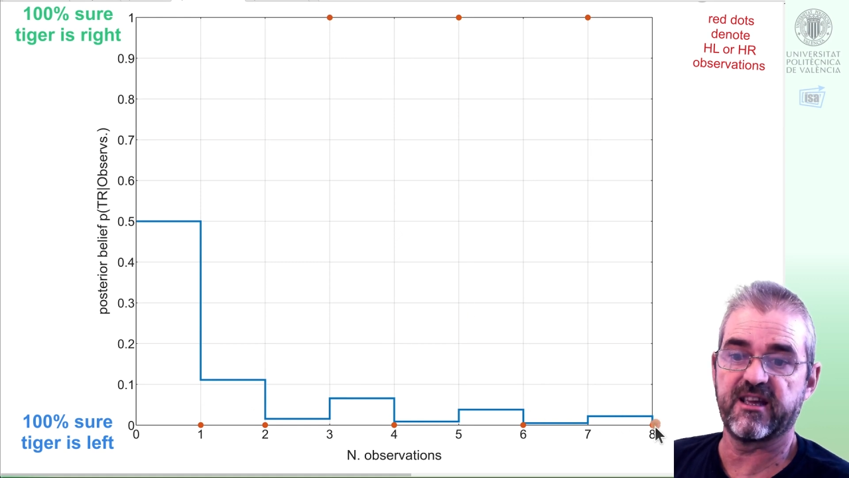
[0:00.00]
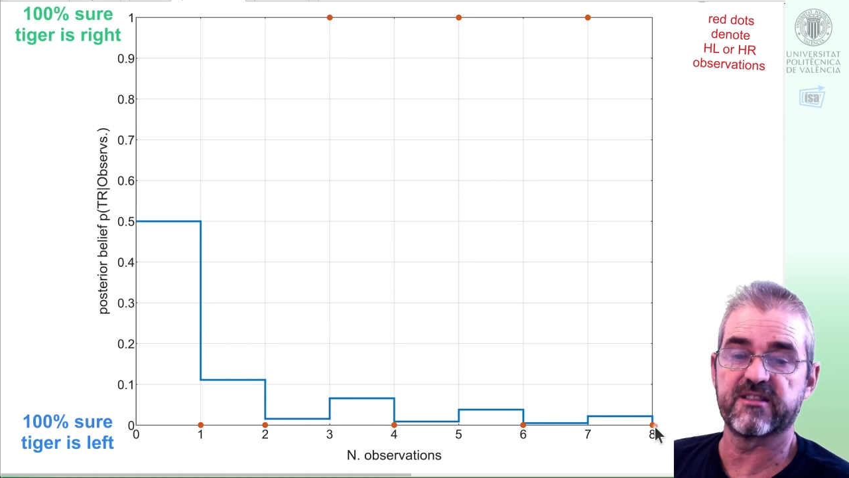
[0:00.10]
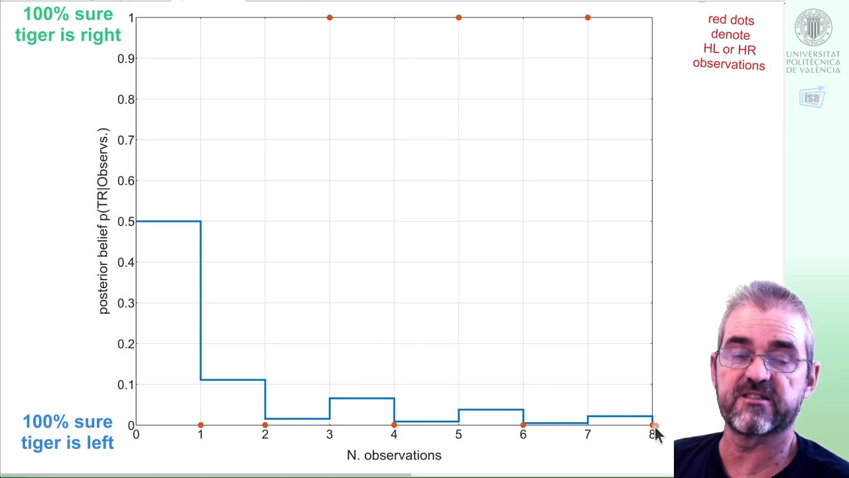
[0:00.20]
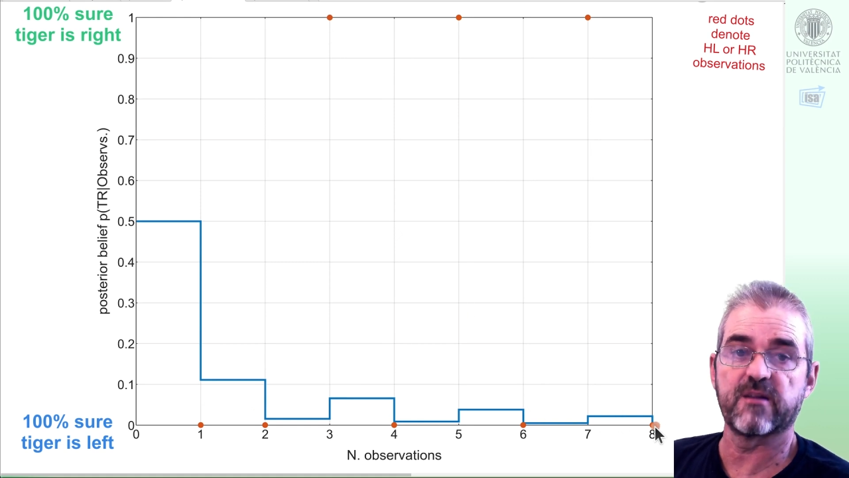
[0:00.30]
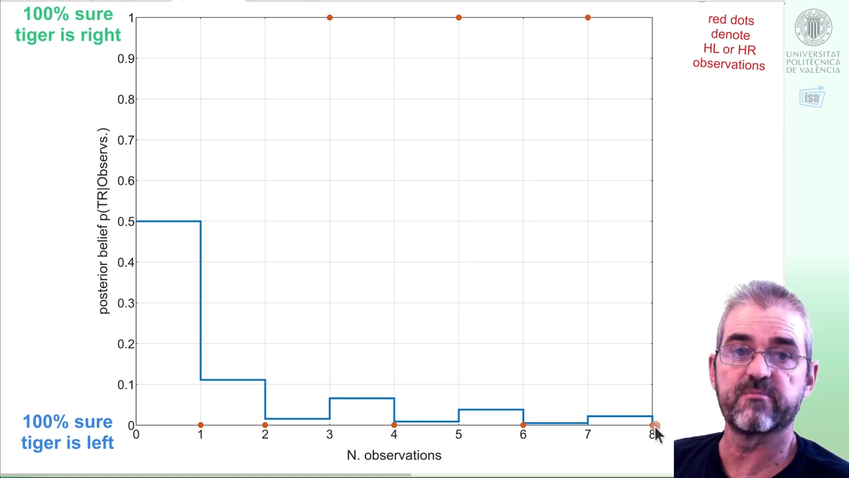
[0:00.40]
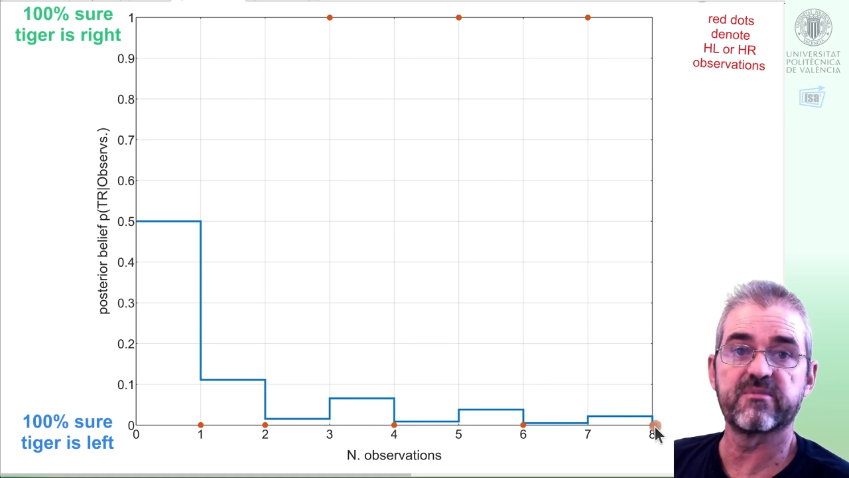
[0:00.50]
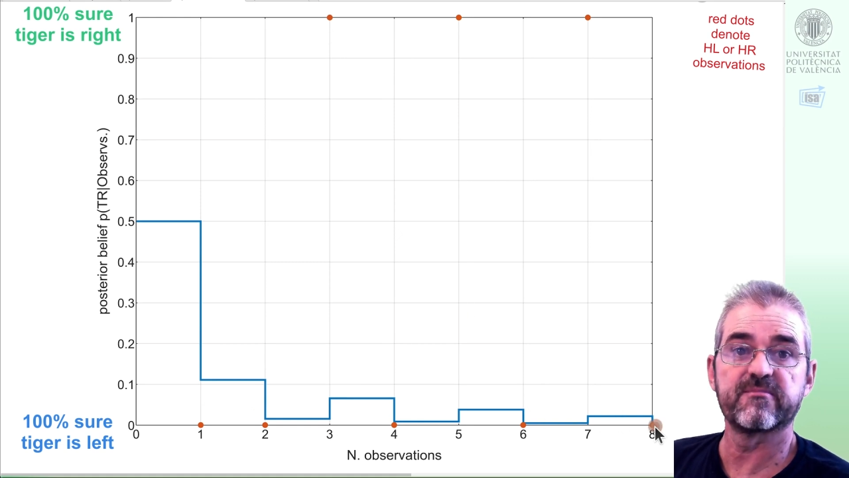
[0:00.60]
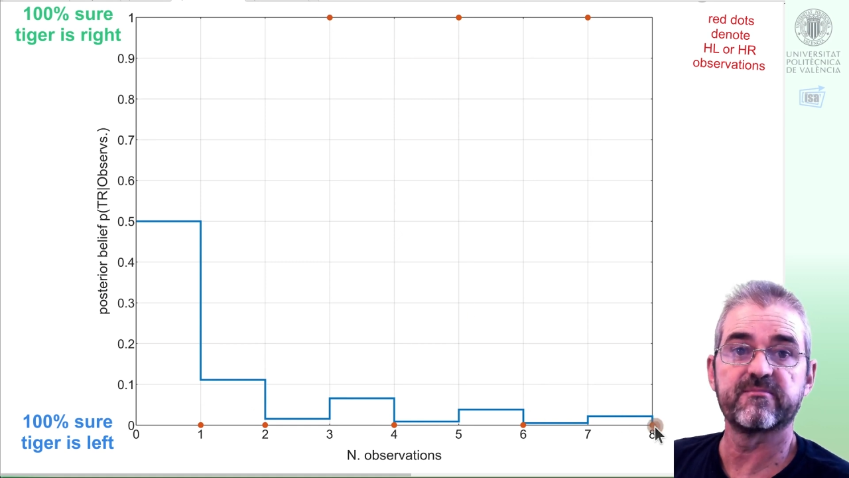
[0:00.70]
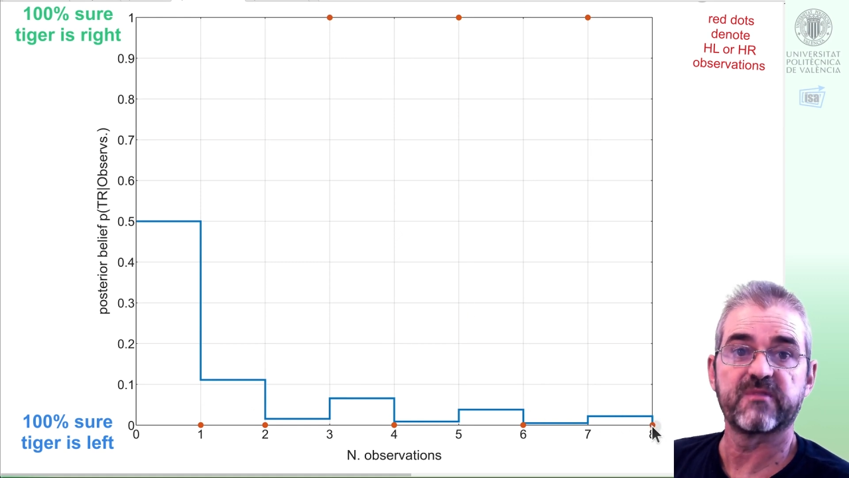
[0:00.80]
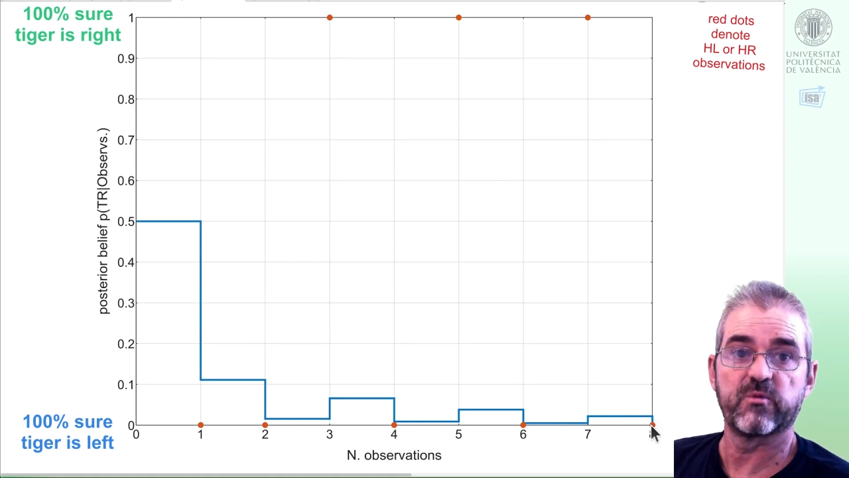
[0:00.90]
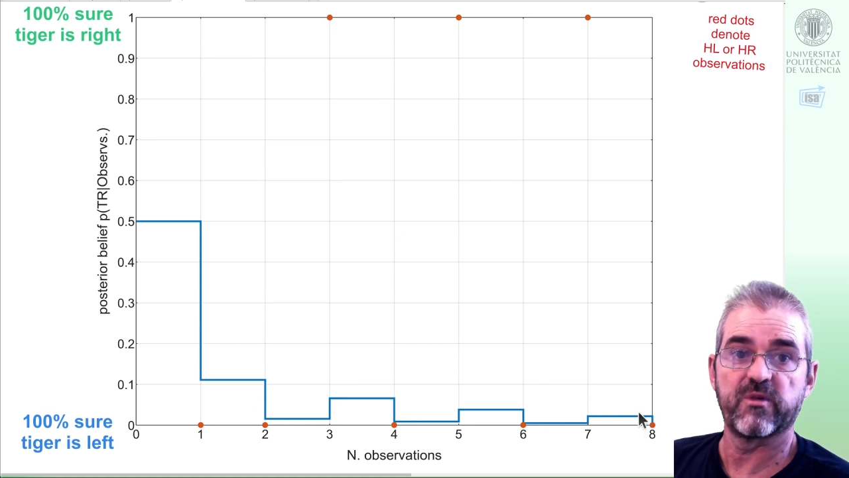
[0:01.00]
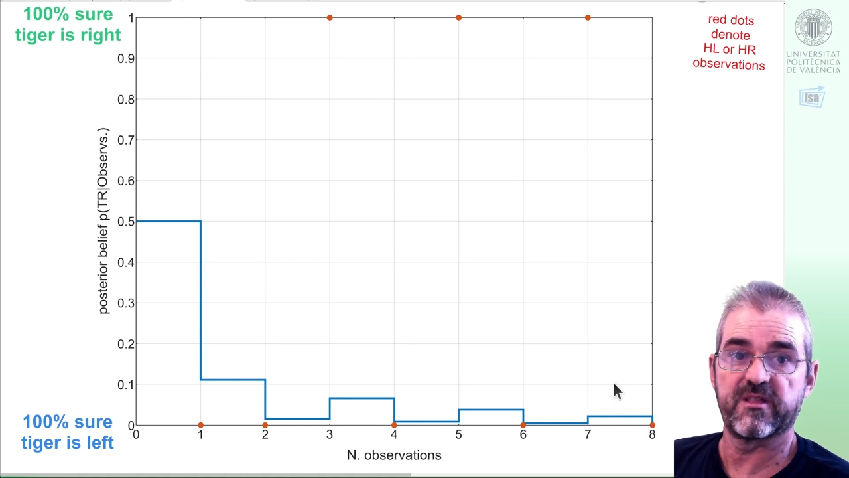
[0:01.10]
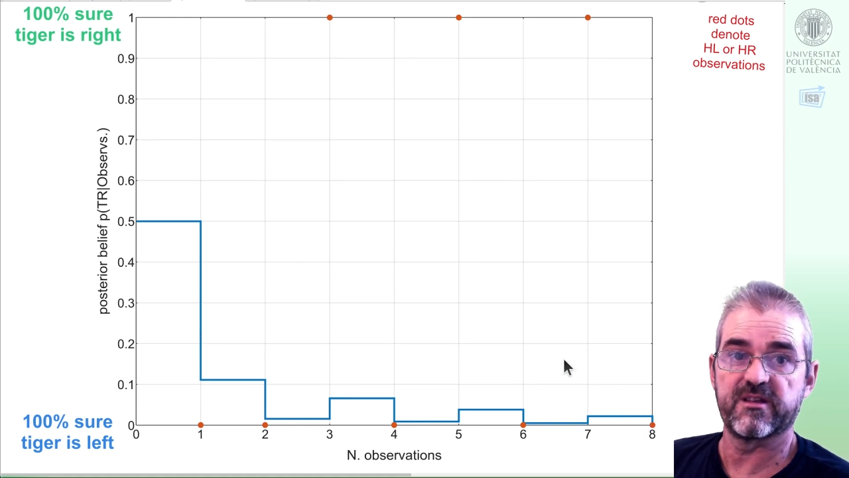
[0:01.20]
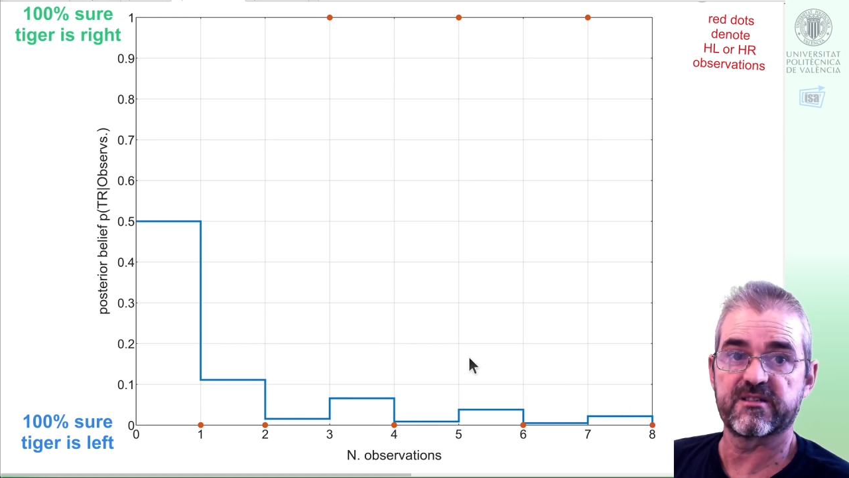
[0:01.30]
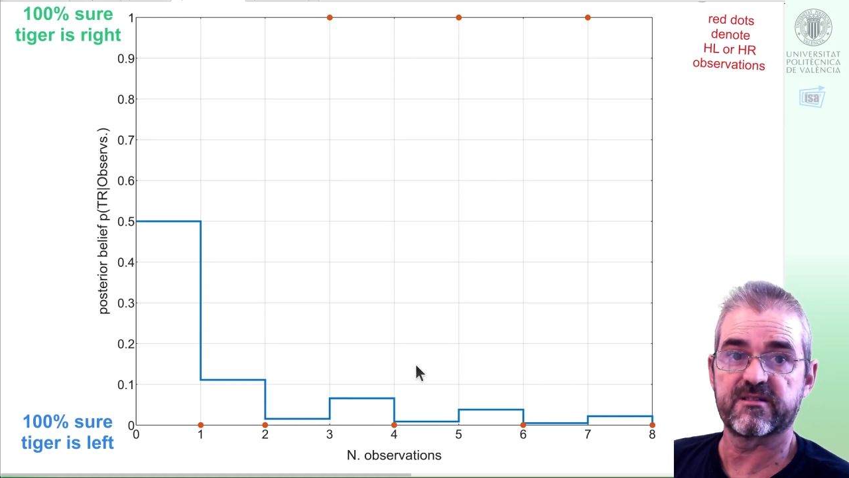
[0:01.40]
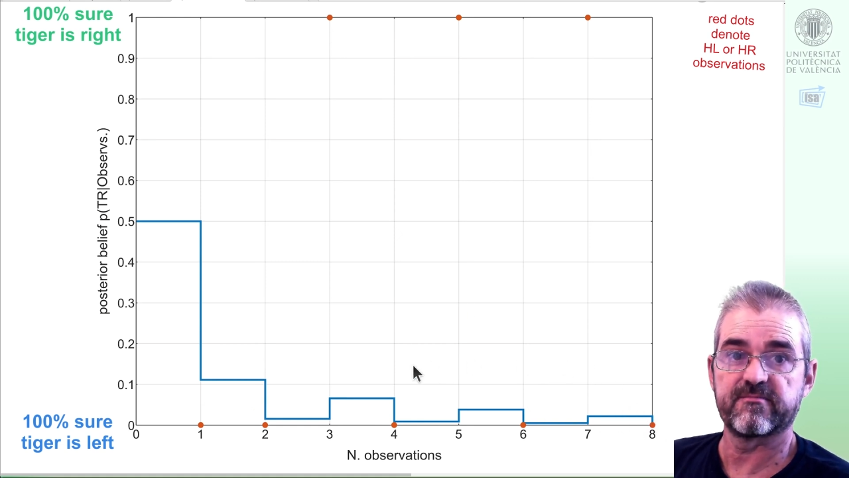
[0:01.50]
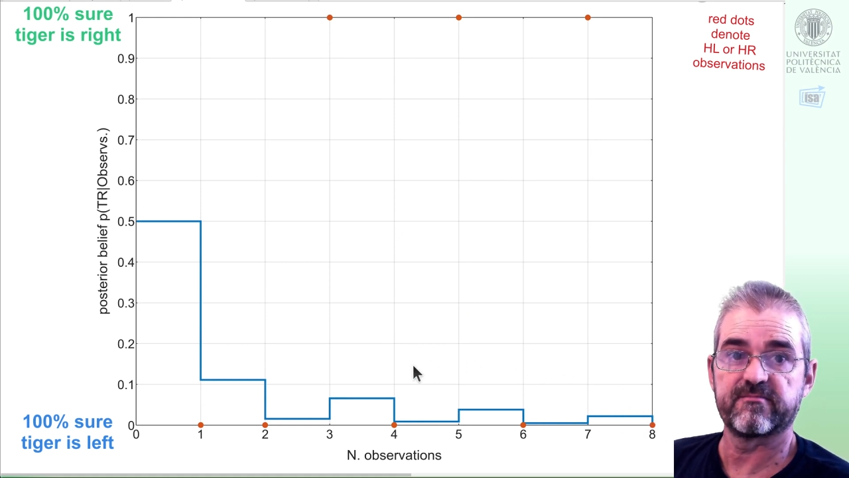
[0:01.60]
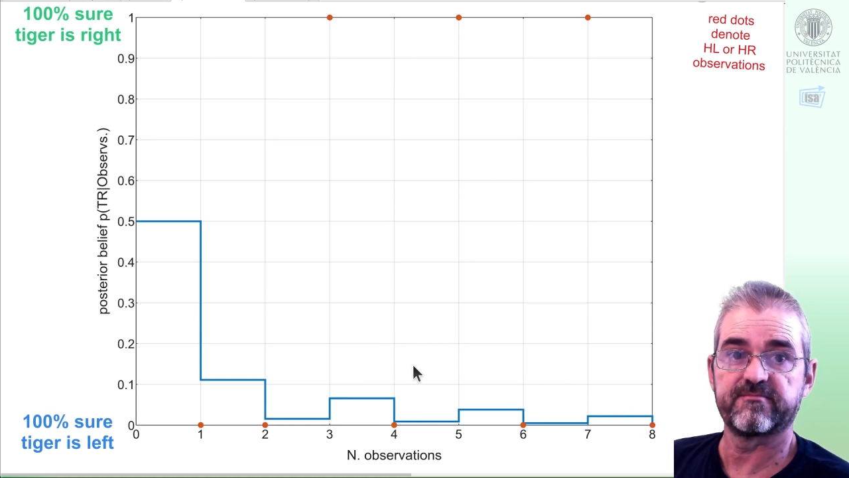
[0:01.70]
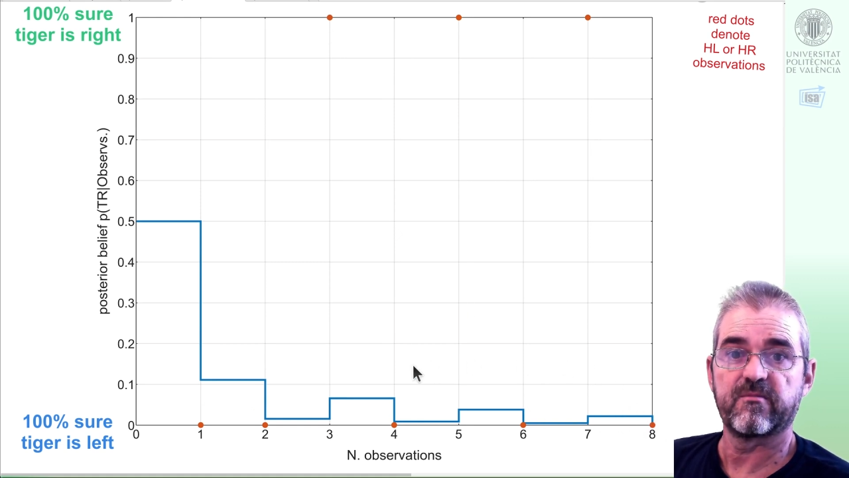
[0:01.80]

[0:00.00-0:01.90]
ends up with this